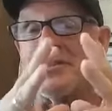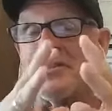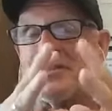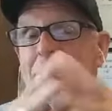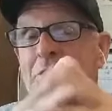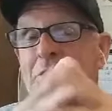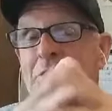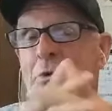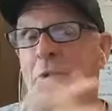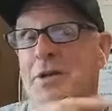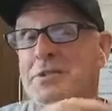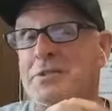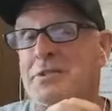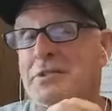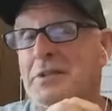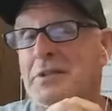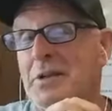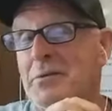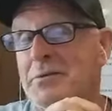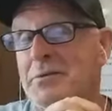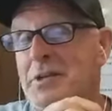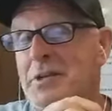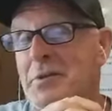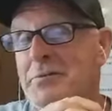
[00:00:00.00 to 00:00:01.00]
the question
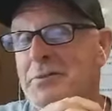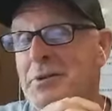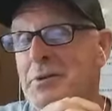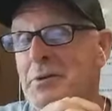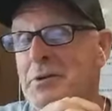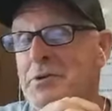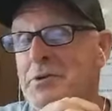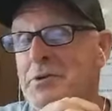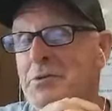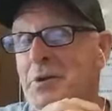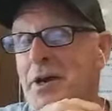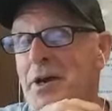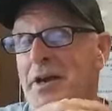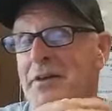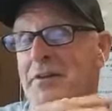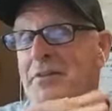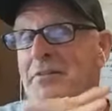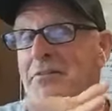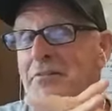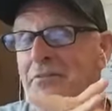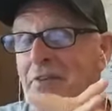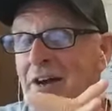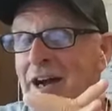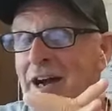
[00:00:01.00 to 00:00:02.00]
that they were trying to
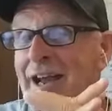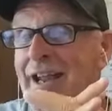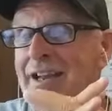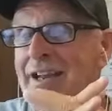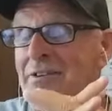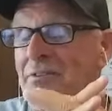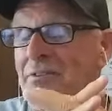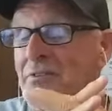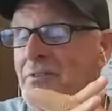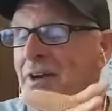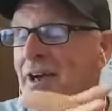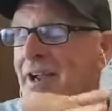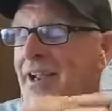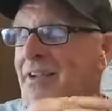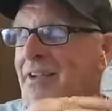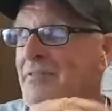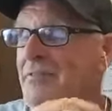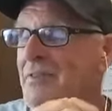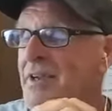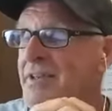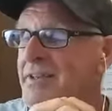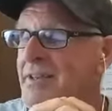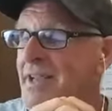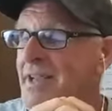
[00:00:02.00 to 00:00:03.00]

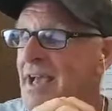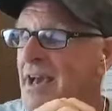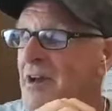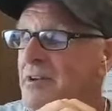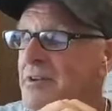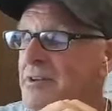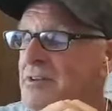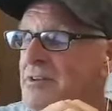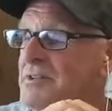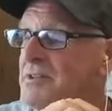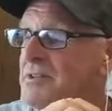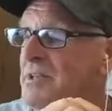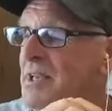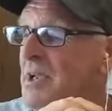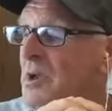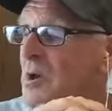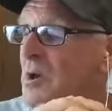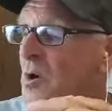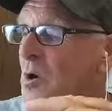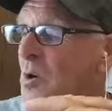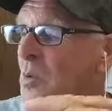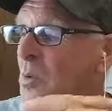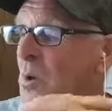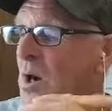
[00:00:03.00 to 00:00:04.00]
find out is,
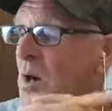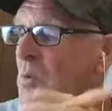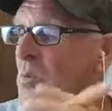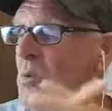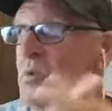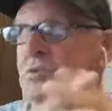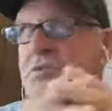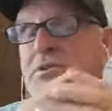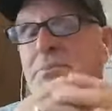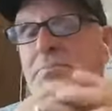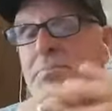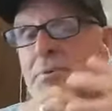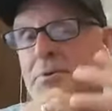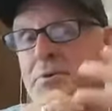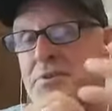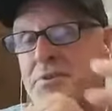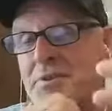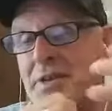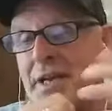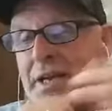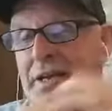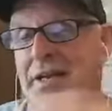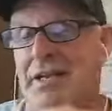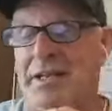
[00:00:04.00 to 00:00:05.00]
what was the
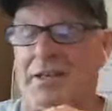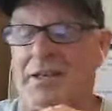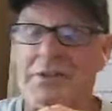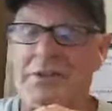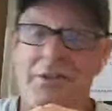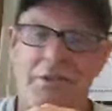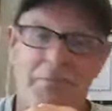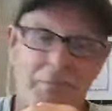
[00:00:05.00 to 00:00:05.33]
percentage of